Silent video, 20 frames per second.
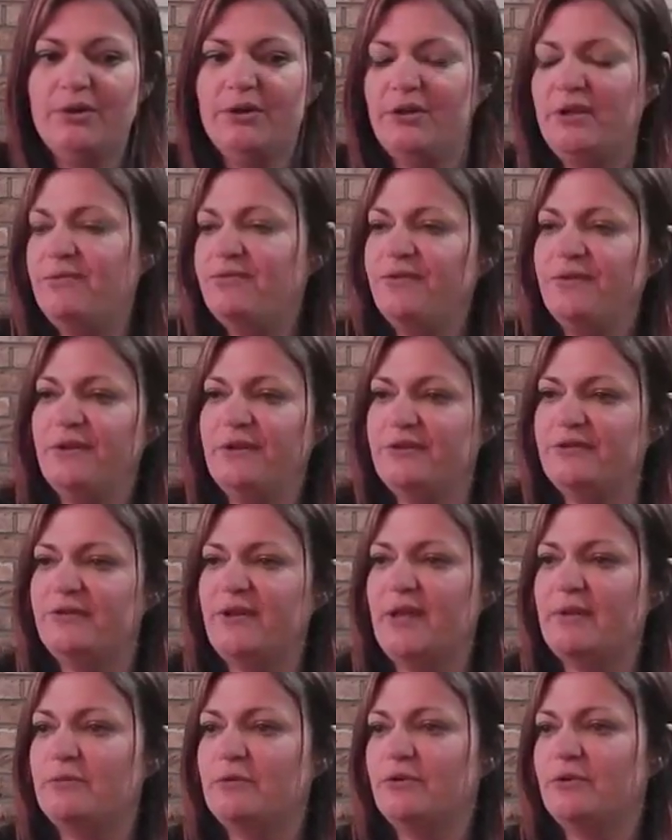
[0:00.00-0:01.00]
if for
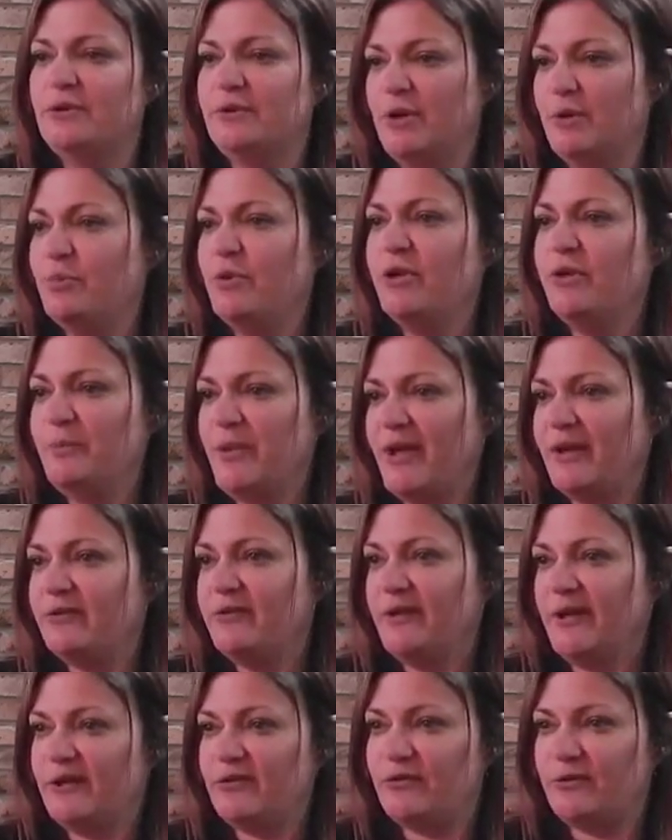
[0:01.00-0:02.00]
example, if we're going back
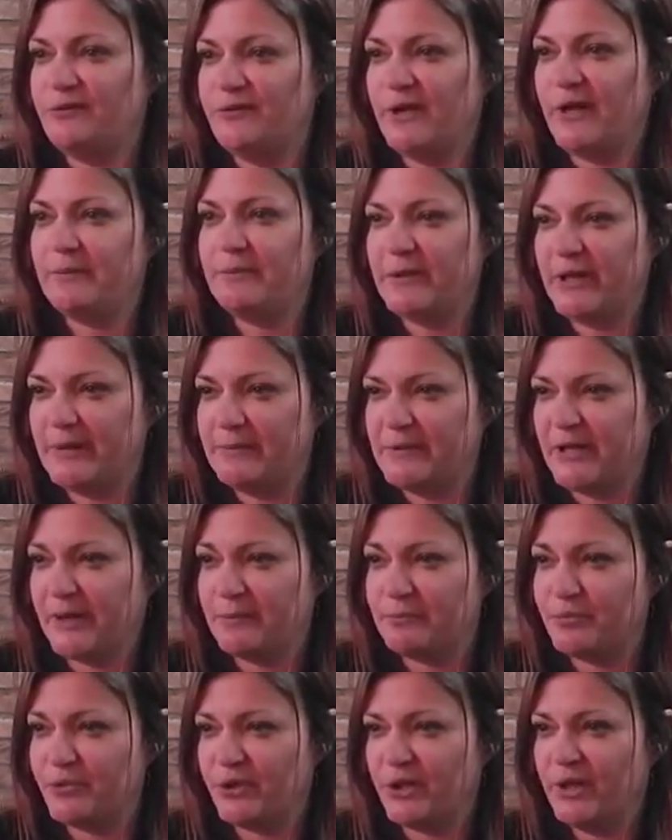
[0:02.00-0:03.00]
to that sort of cafe
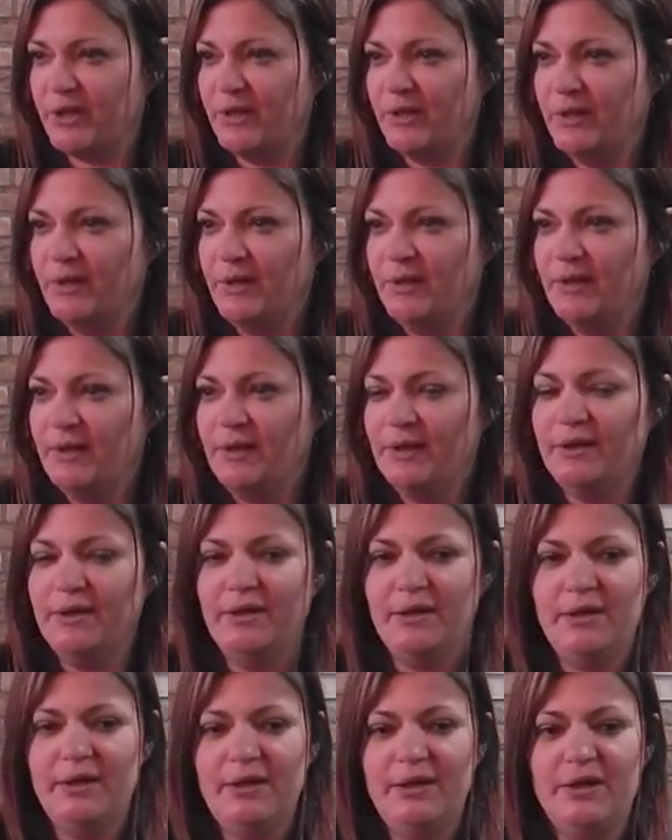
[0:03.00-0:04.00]
family,
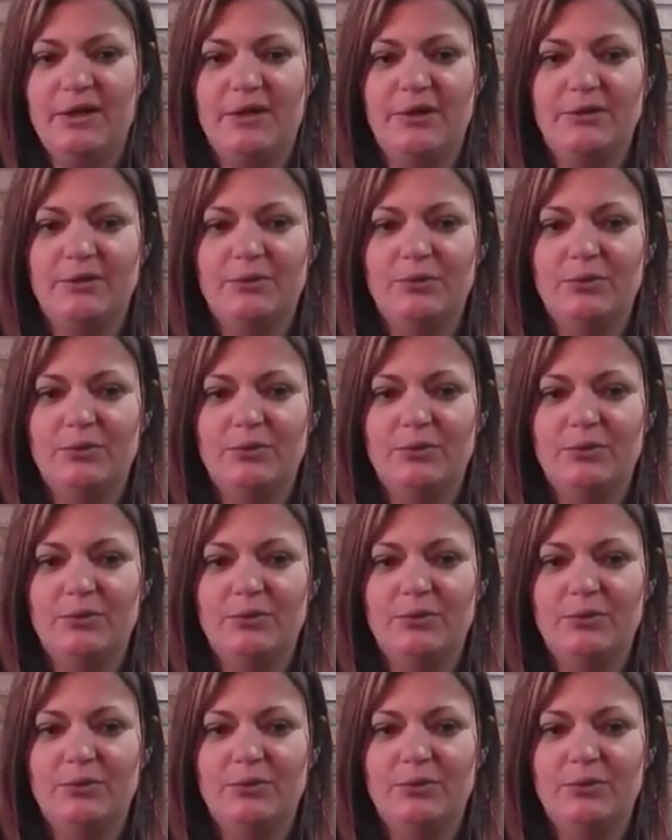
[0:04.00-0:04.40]
you know,